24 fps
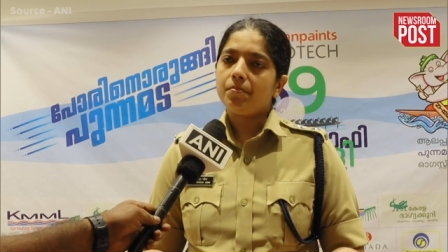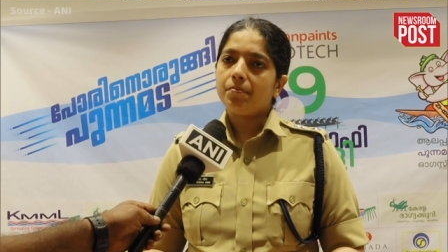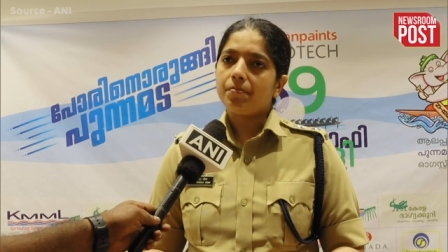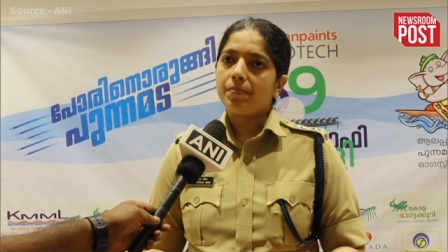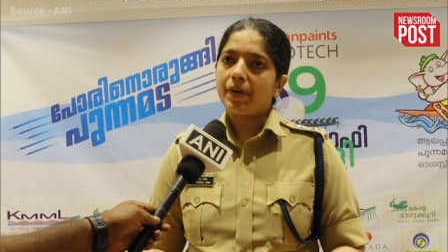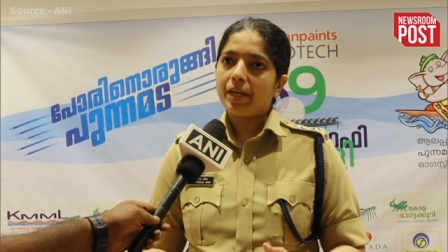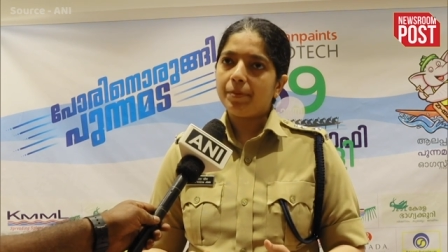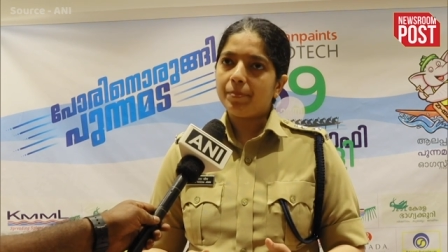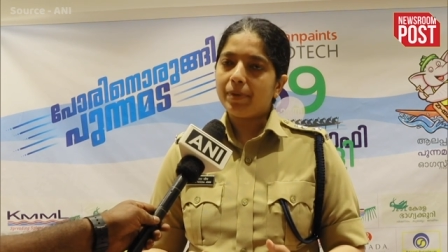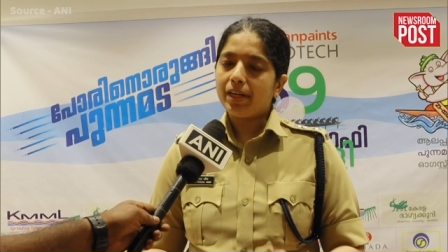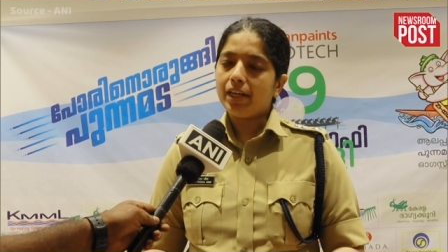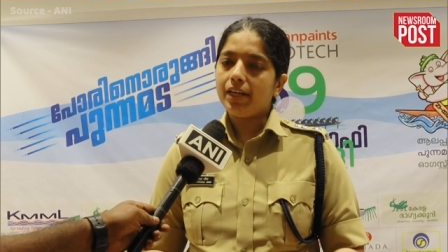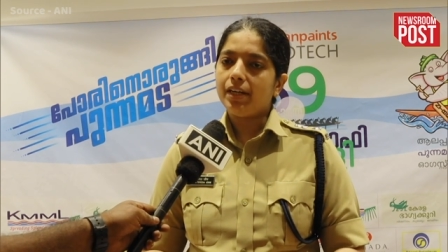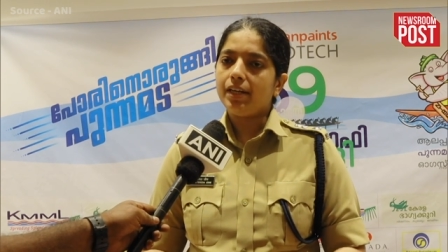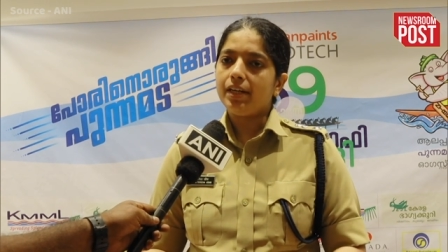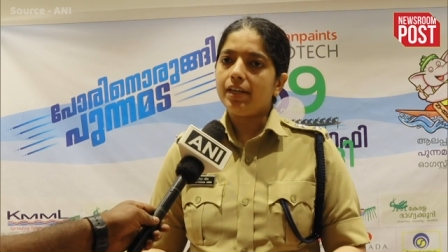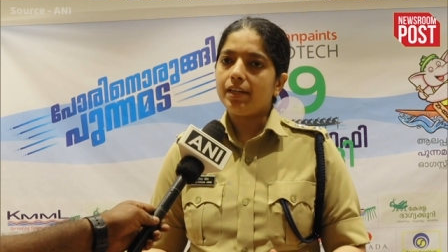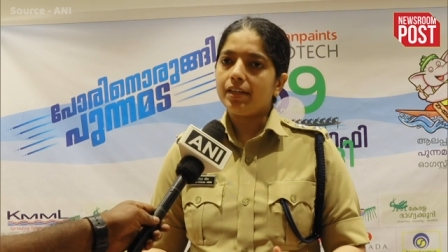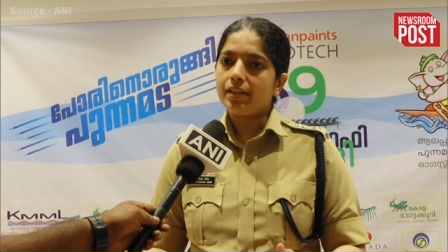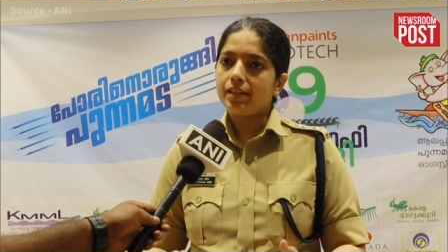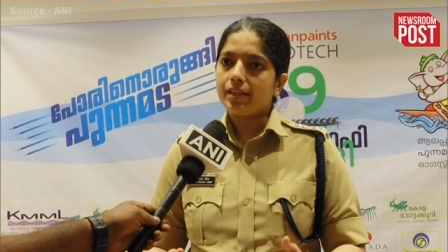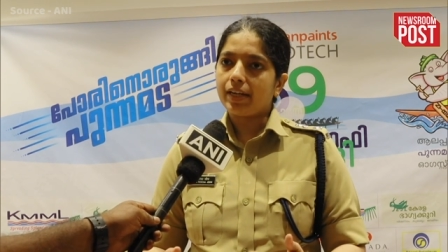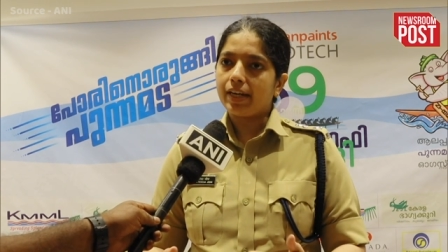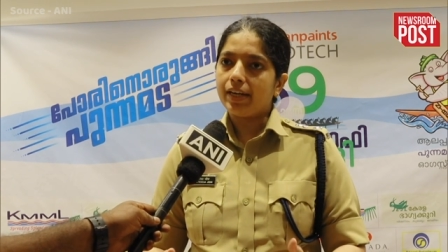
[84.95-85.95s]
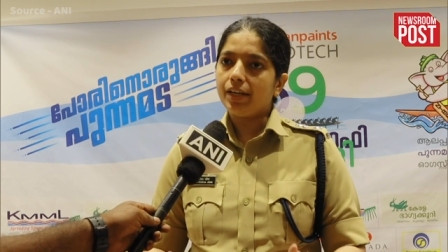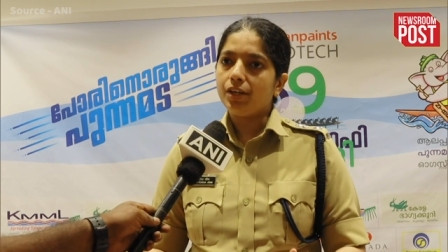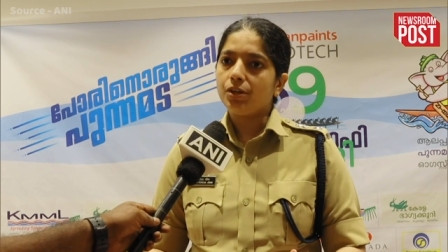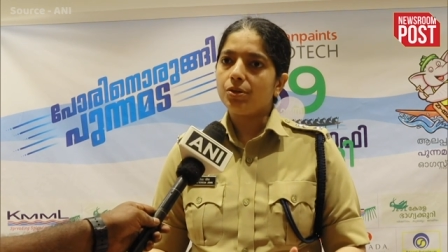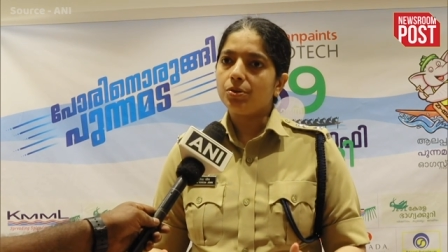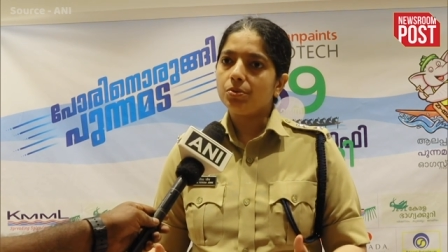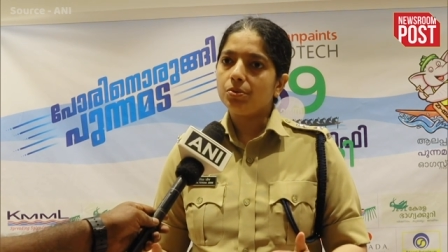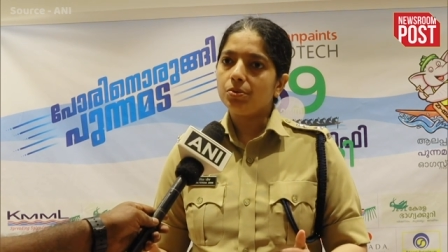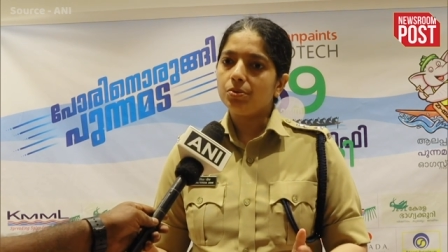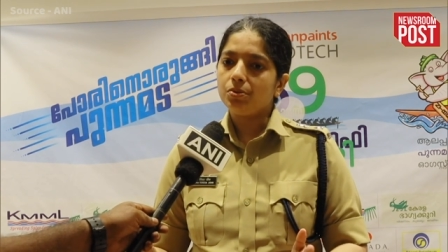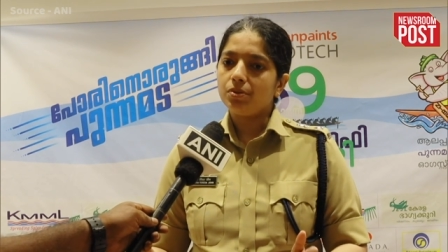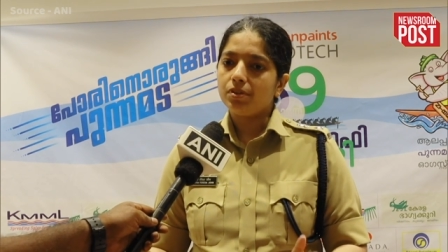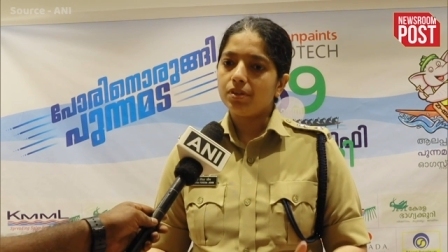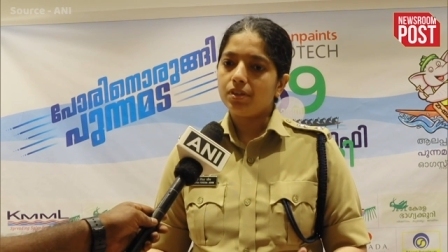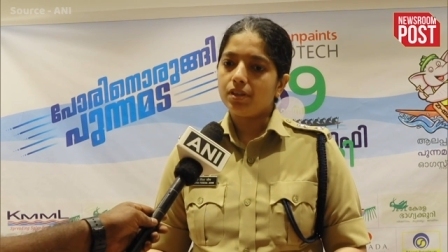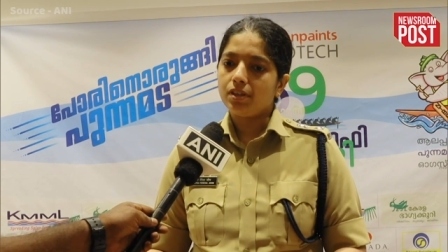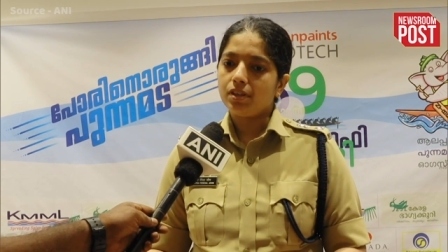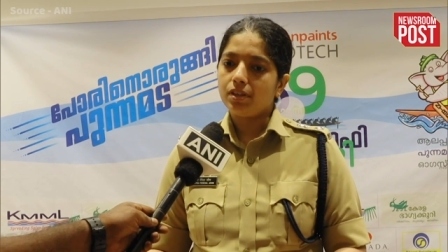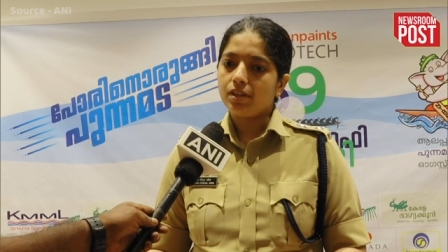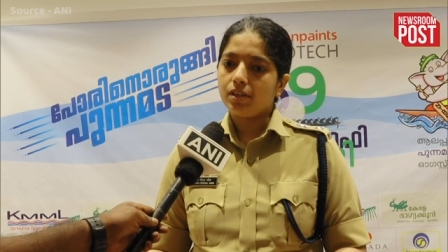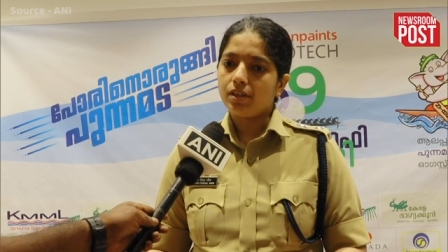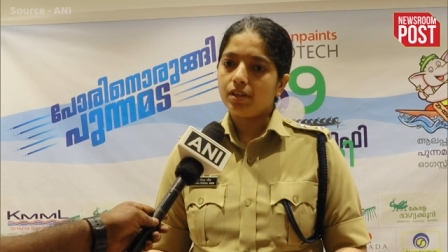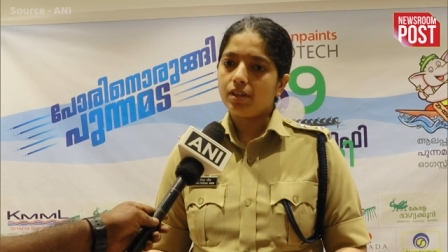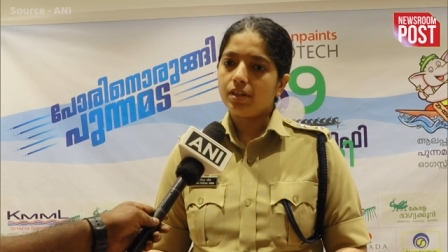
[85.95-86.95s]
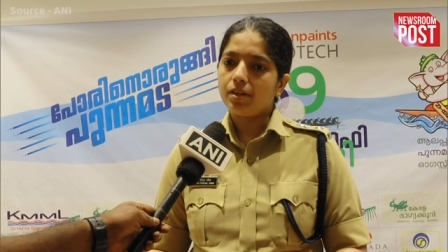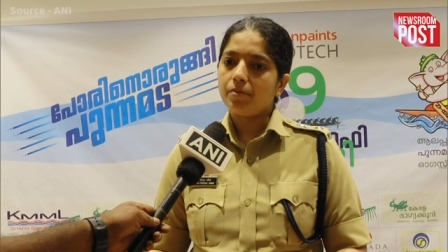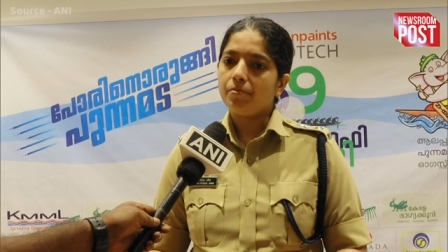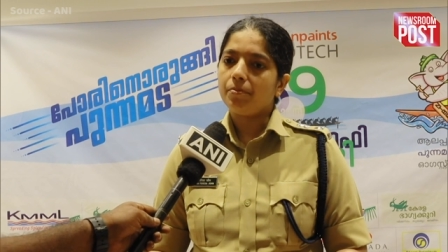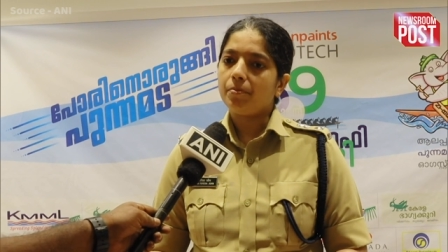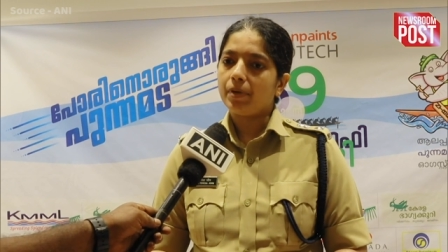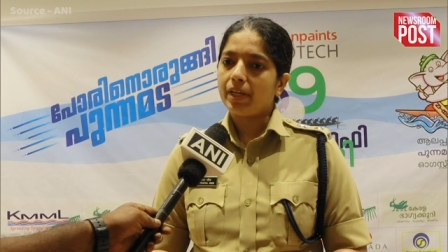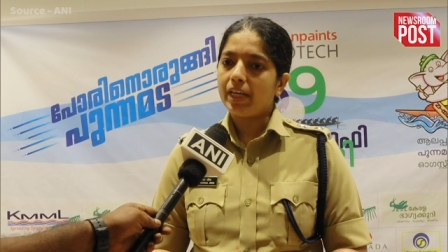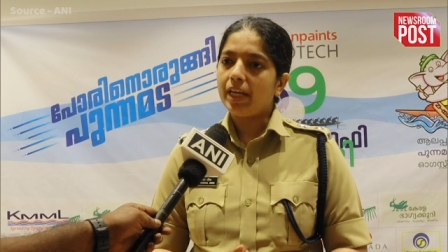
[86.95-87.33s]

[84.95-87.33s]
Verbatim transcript: primarily trying to